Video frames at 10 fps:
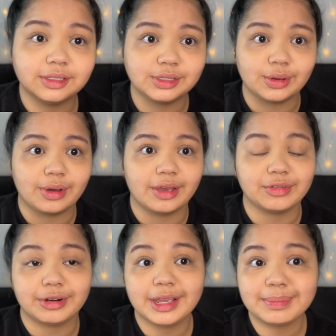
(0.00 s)
So I've
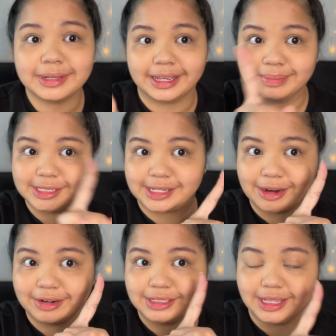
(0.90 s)
already applied
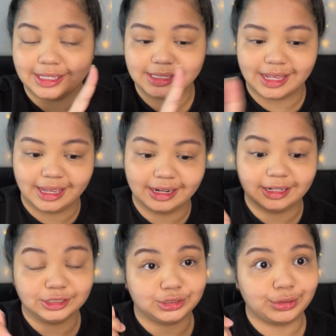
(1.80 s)
mascara to this side, and
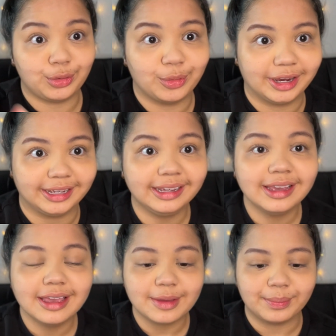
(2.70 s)
I'll show you why,
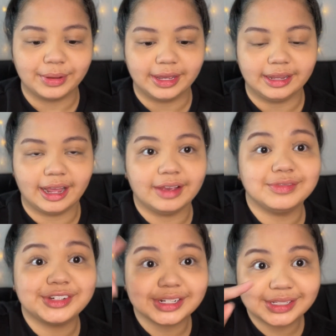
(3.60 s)
but
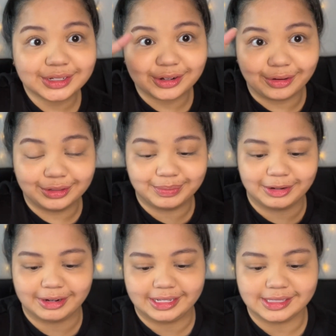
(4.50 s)
I've just curled
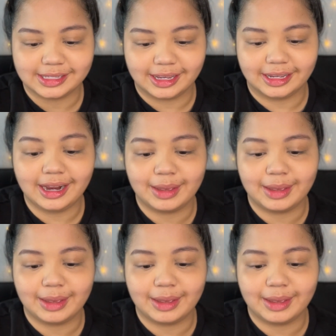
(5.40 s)
my right side.